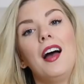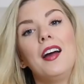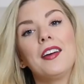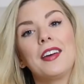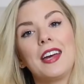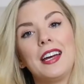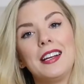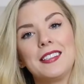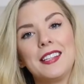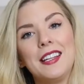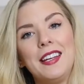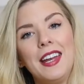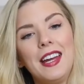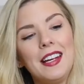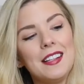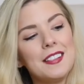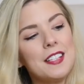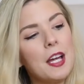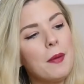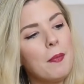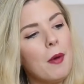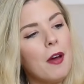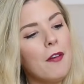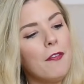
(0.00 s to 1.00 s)
Okay, so
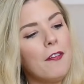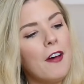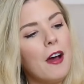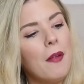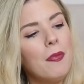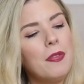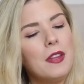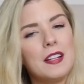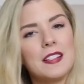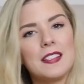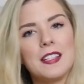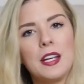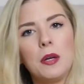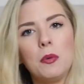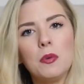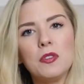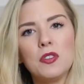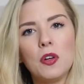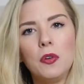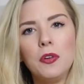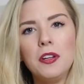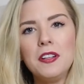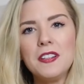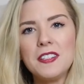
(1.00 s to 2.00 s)
next up I found this. It
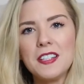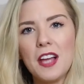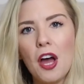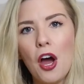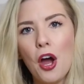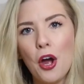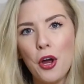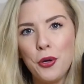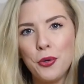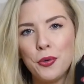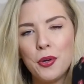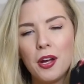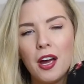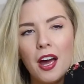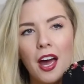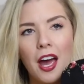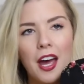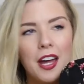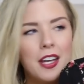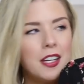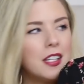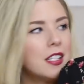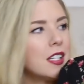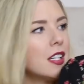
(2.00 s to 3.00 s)
was on its own,
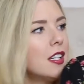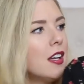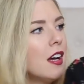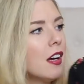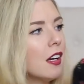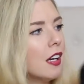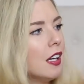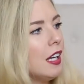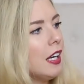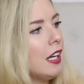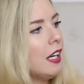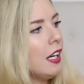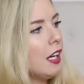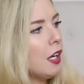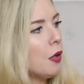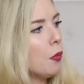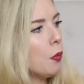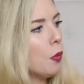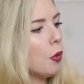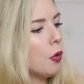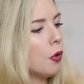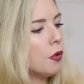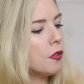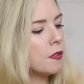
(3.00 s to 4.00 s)
and luckily it
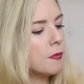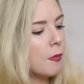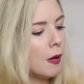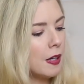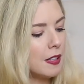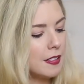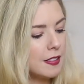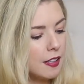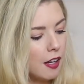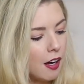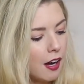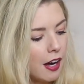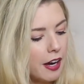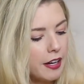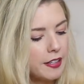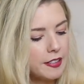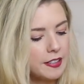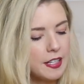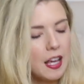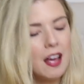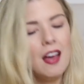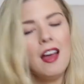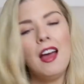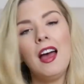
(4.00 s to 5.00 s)
was my
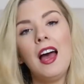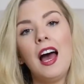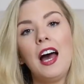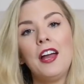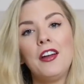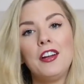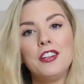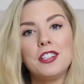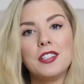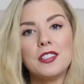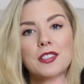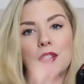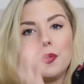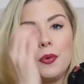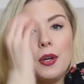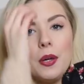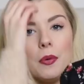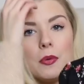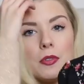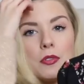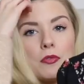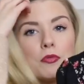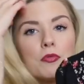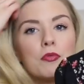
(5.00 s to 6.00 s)
size, and I just thought
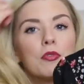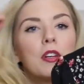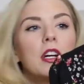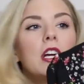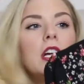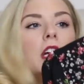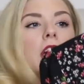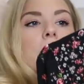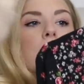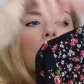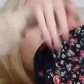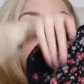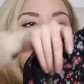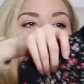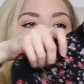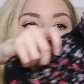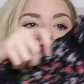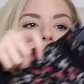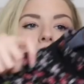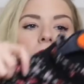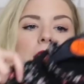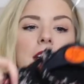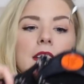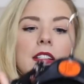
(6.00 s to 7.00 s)
it was really, really
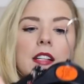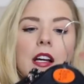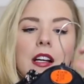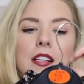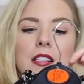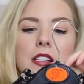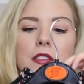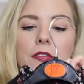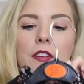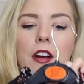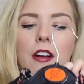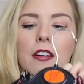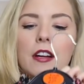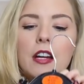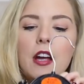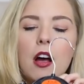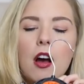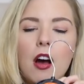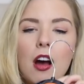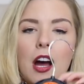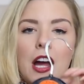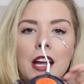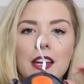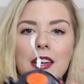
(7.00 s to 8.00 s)
pretty. So it's a very
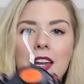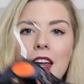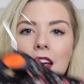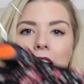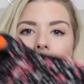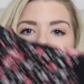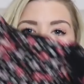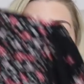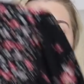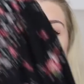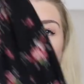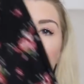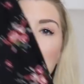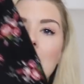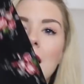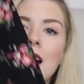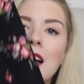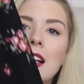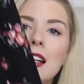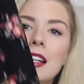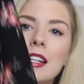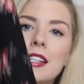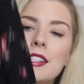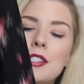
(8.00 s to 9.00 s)

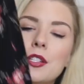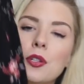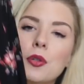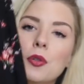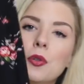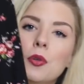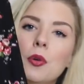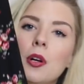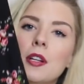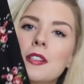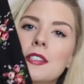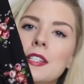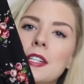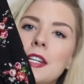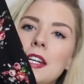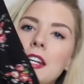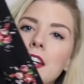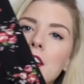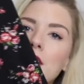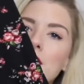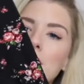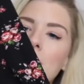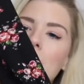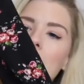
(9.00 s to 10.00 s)
high-necked little
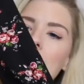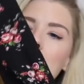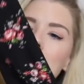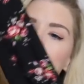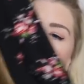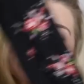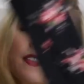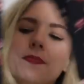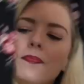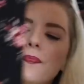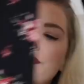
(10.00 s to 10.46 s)
tea dress.